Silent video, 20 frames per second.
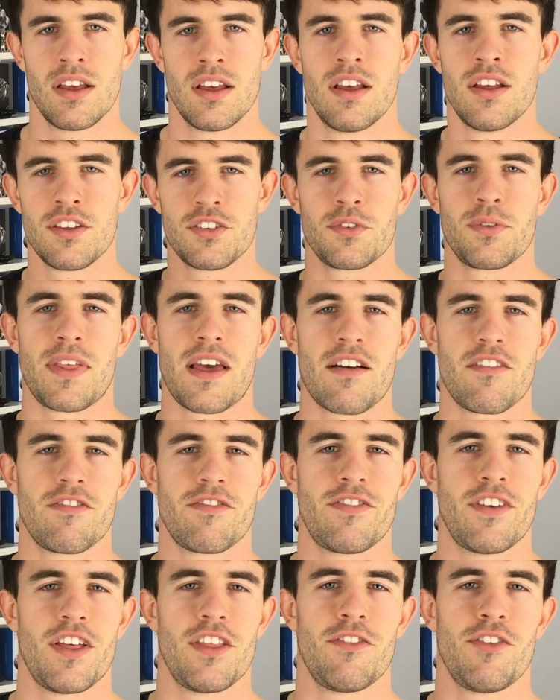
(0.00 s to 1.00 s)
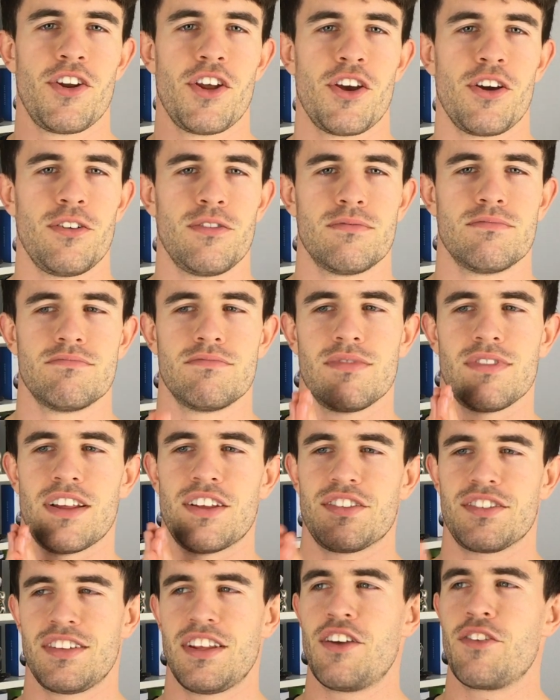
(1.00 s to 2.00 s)
So without further ado, let's
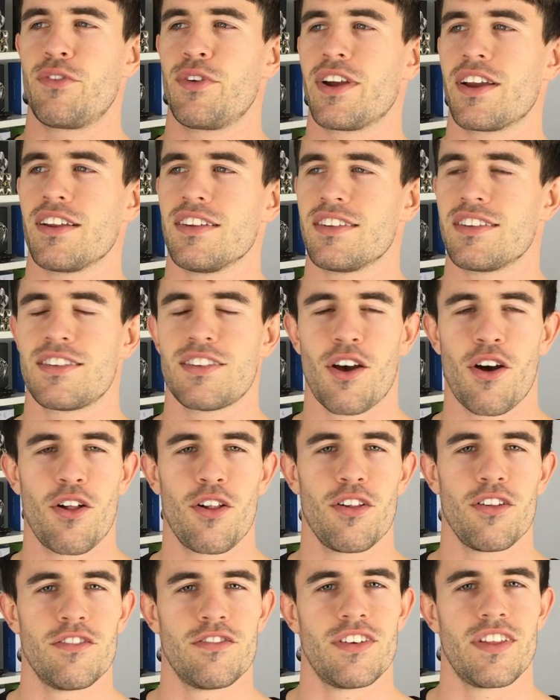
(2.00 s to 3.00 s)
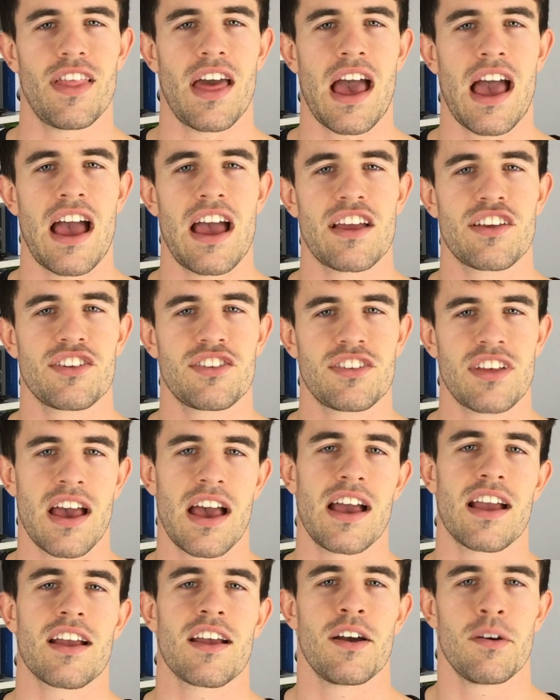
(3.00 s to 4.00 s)
see if we can solve the
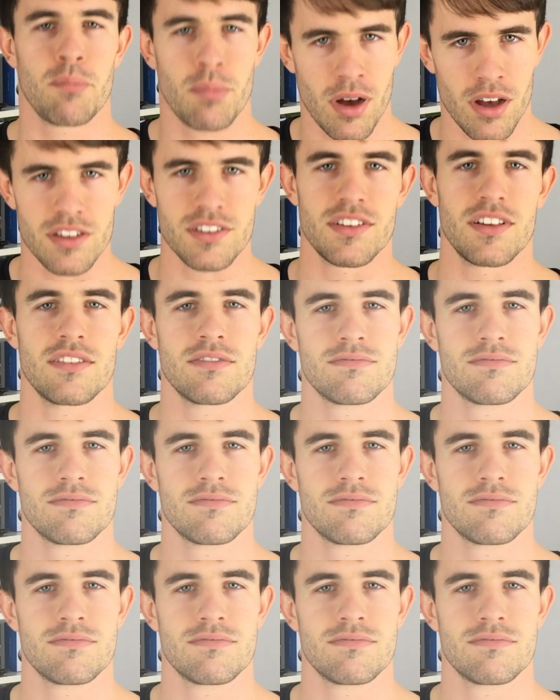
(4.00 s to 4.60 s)
hashtag puzzle.